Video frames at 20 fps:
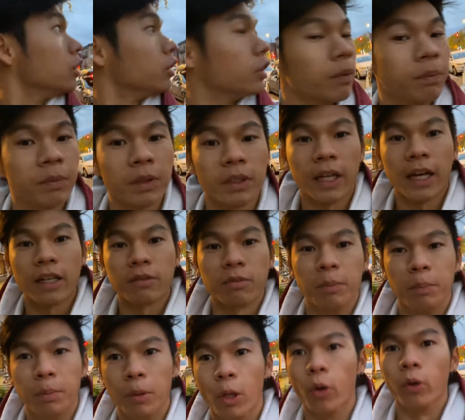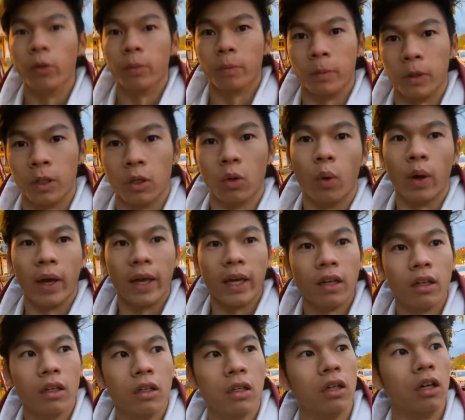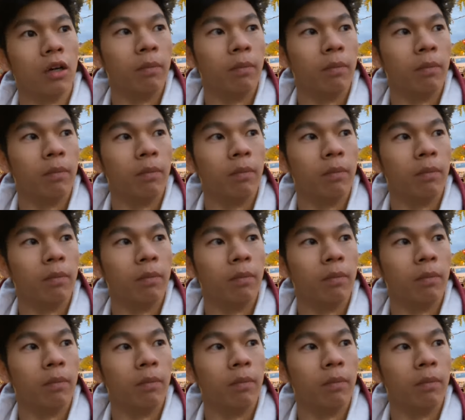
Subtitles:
Something that has been blowing me away